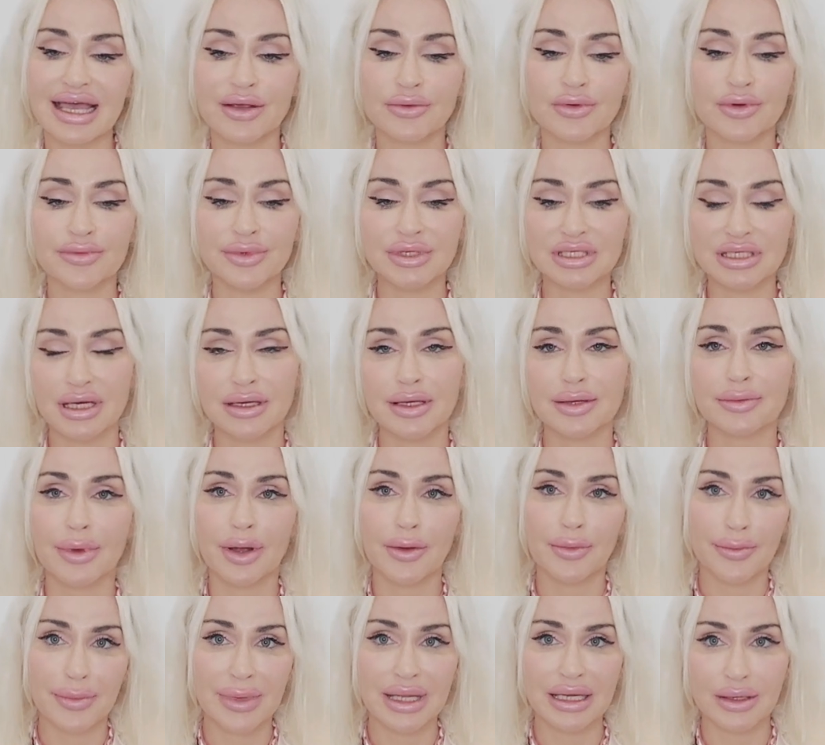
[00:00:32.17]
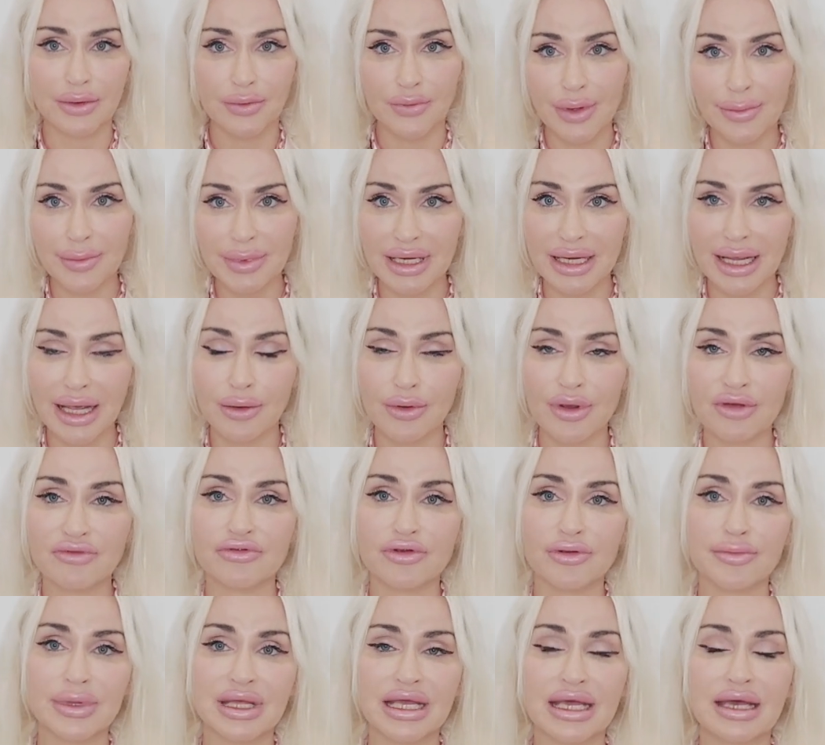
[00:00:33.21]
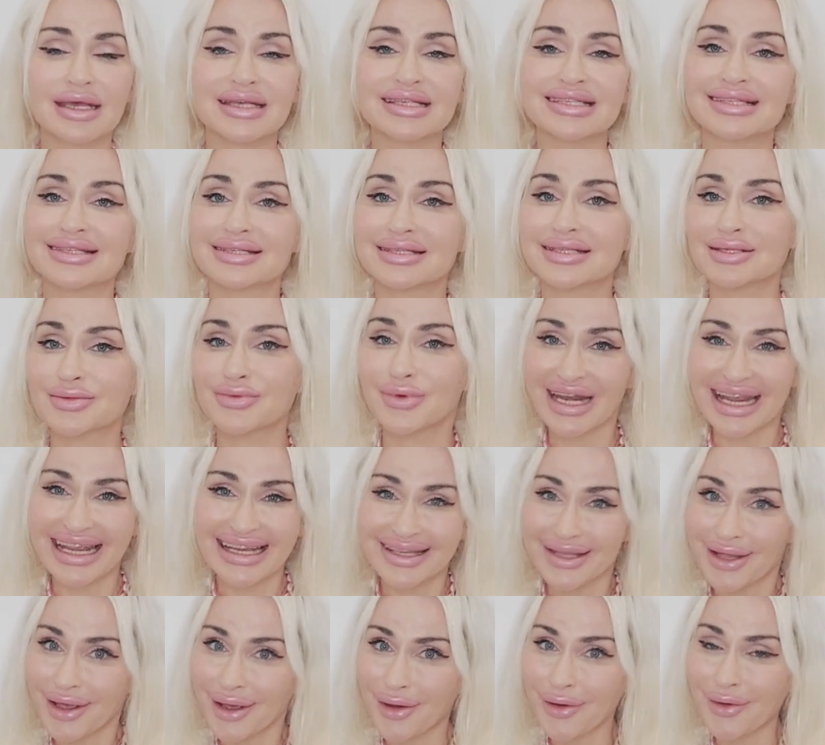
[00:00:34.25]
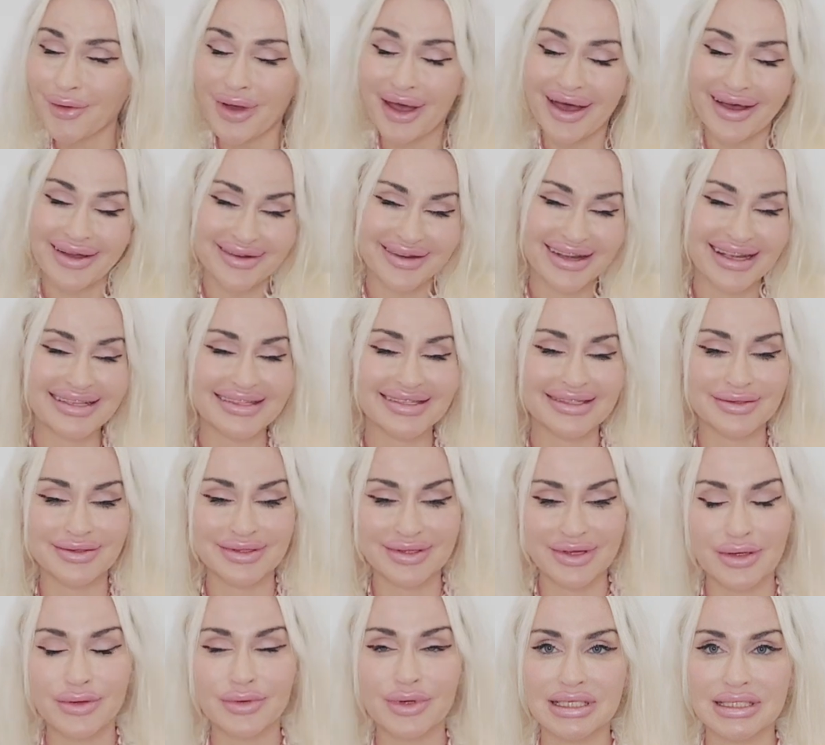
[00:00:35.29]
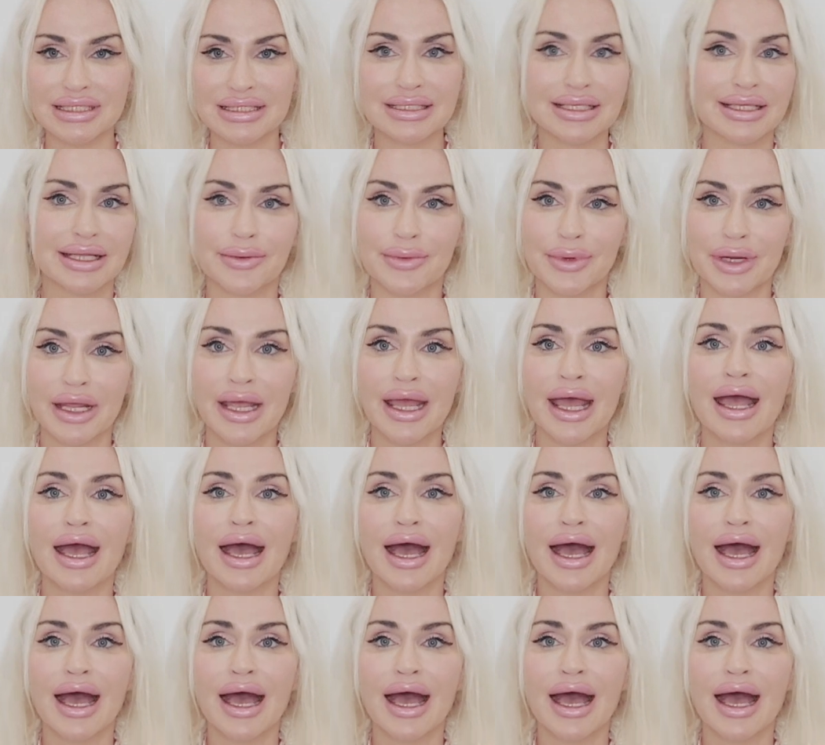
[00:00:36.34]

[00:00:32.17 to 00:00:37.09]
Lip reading: I will be talking about men and women, however, because this is what I know. All right, so quick disclaimer.